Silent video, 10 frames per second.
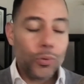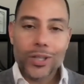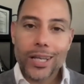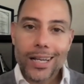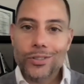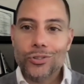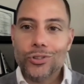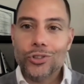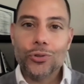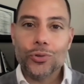Who were they as
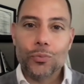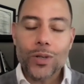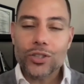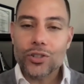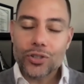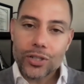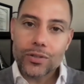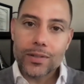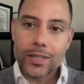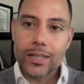children? What
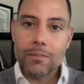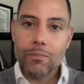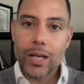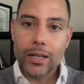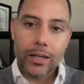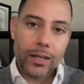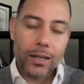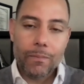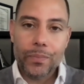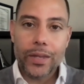decisions did they make
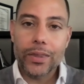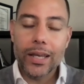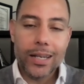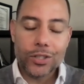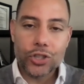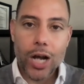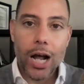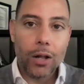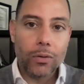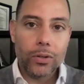then as a
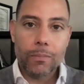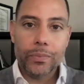child?